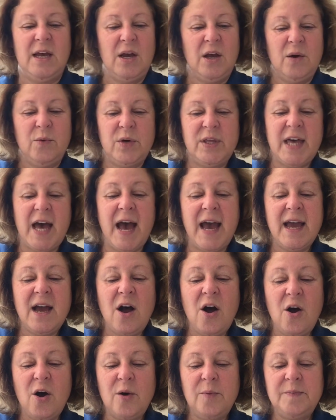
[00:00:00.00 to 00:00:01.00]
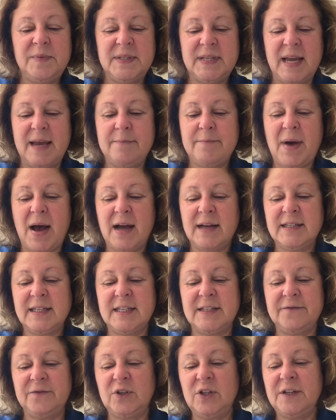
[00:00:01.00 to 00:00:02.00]
With high hopes and
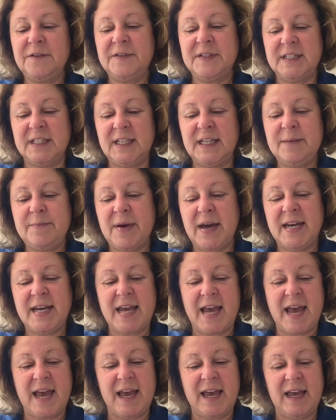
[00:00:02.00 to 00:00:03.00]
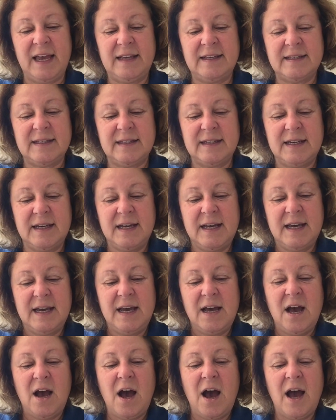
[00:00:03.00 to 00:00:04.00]
boxes full of Silly Putty eggs,
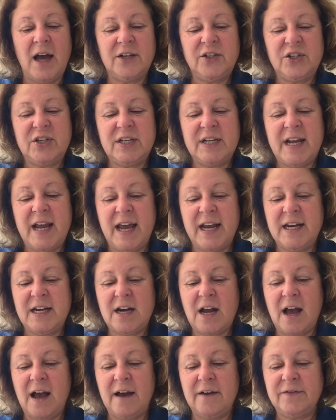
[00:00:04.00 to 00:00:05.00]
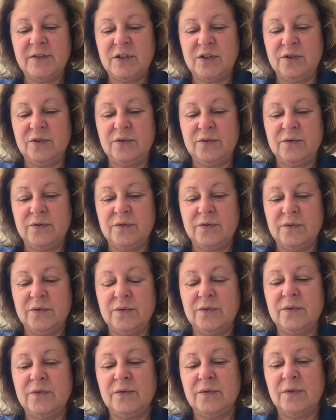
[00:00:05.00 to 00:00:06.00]
Hodgson headed off to
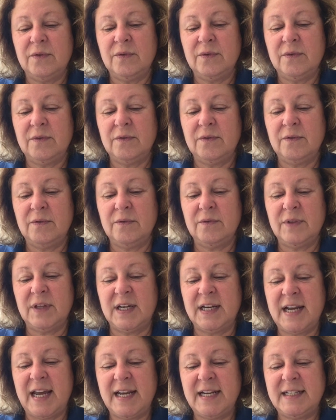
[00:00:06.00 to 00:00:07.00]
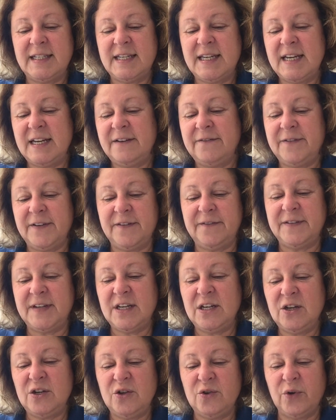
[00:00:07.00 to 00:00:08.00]
the
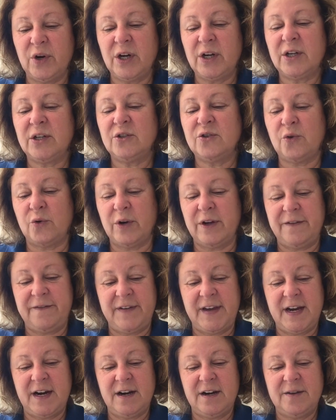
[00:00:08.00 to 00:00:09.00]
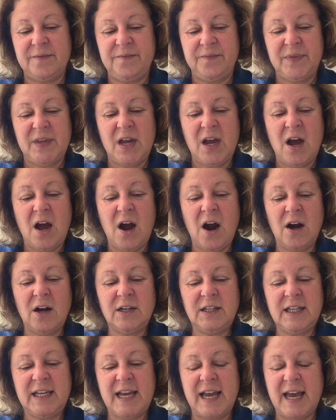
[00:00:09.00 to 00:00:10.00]
1950 New York Toy Fair.
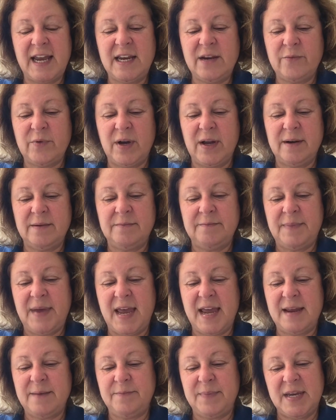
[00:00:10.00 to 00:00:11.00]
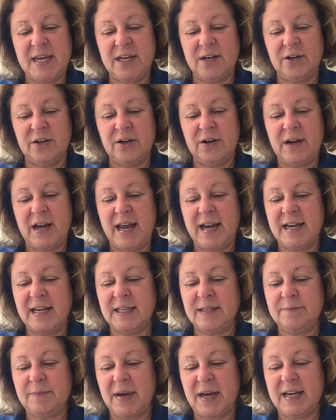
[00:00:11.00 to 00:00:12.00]
Hardly anyone paid Peter and
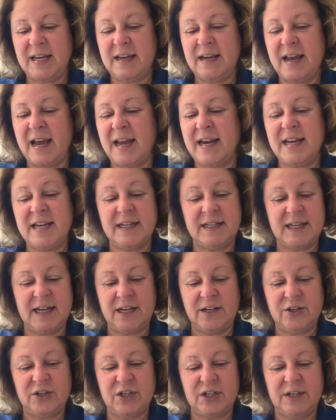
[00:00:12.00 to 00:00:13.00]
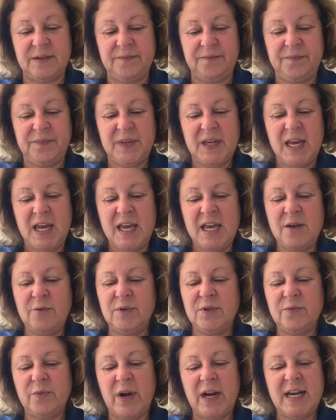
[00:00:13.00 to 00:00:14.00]
his putty any attention. He
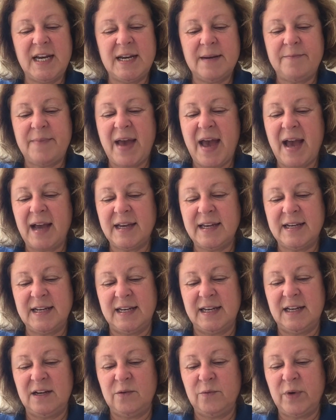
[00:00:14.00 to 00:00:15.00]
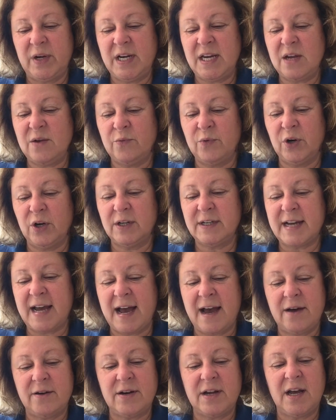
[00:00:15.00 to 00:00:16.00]
was ready to pack it in when he worked
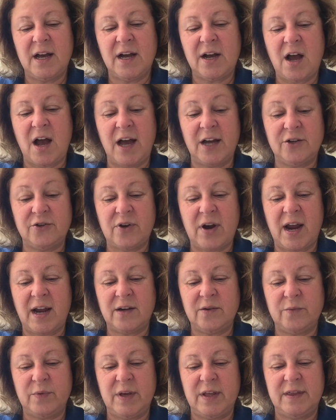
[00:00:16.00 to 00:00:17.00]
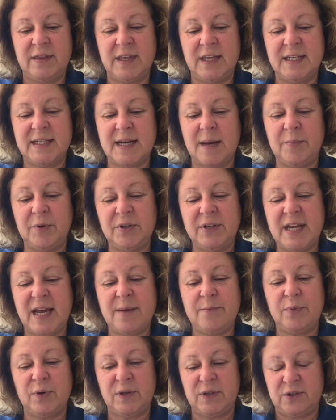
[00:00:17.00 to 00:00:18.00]
out a contract with the
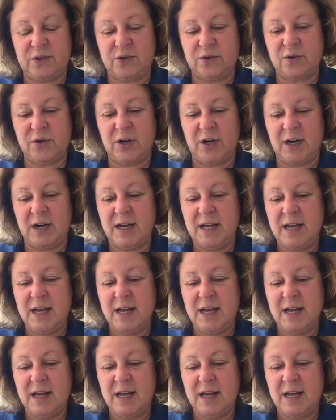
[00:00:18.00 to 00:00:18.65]
Doubleday bookstore.